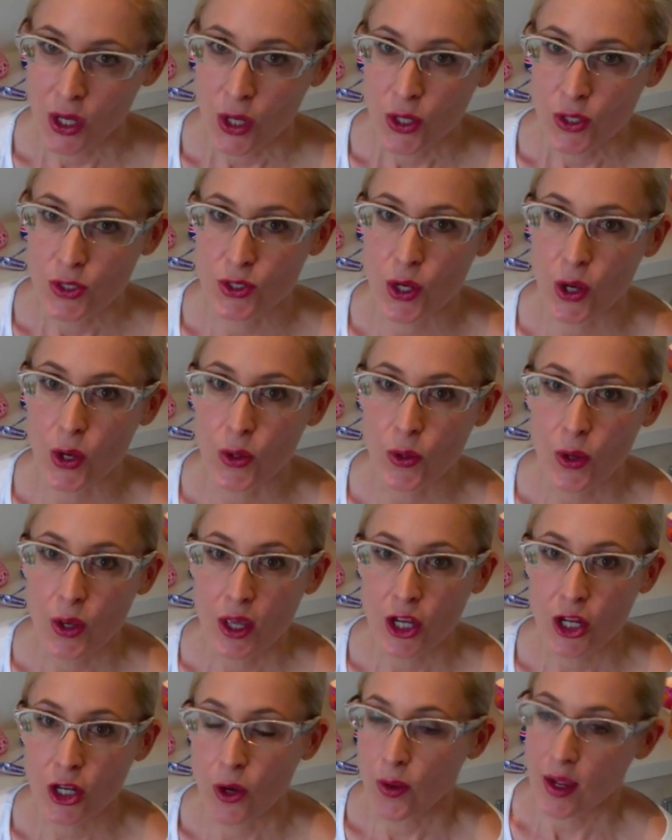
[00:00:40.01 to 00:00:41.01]
So,
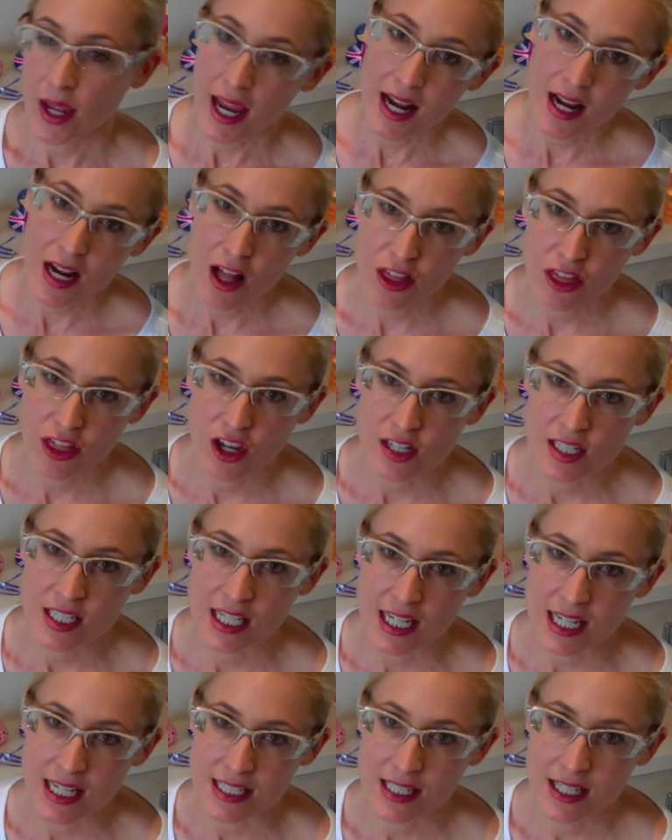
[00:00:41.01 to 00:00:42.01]
in our
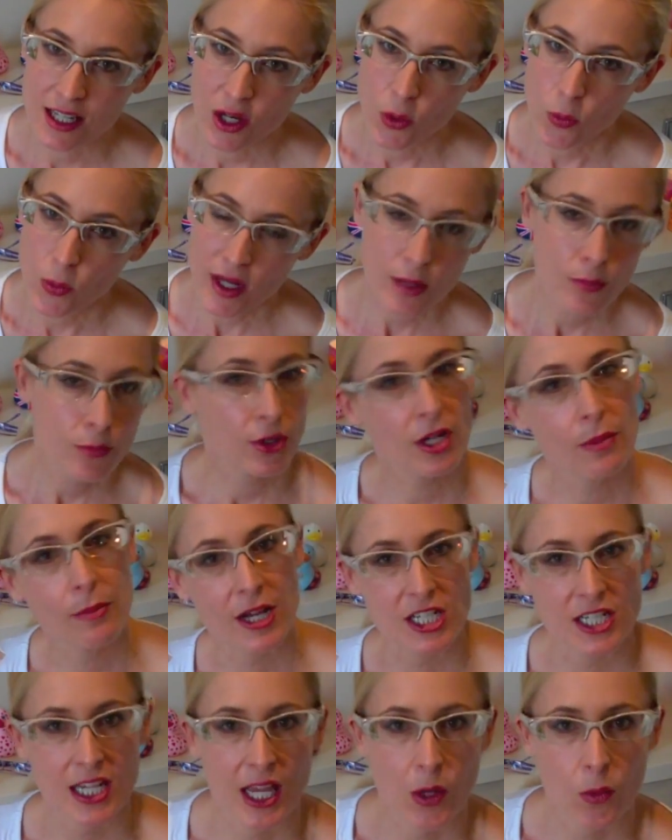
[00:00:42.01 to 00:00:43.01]
30s, we can pretty
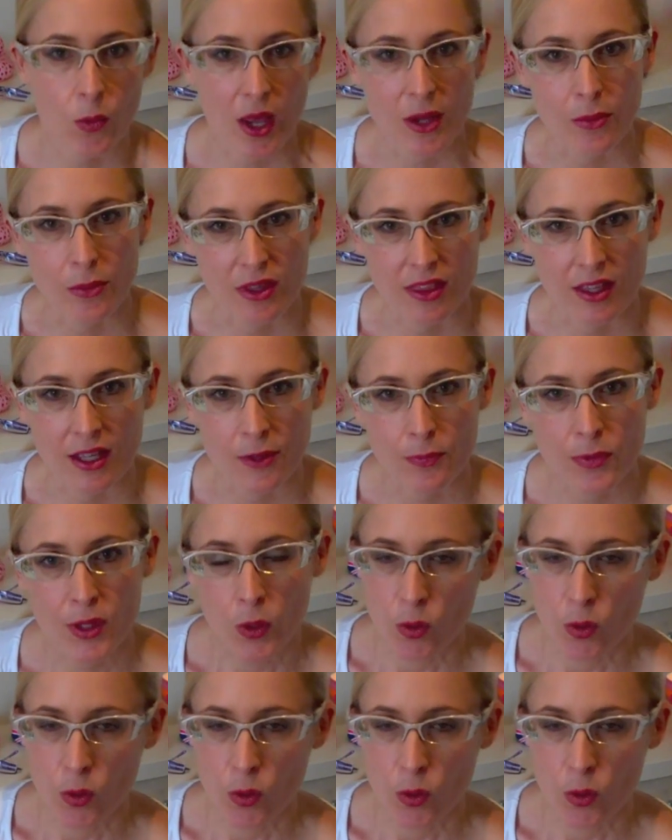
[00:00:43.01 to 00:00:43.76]
much get away with it.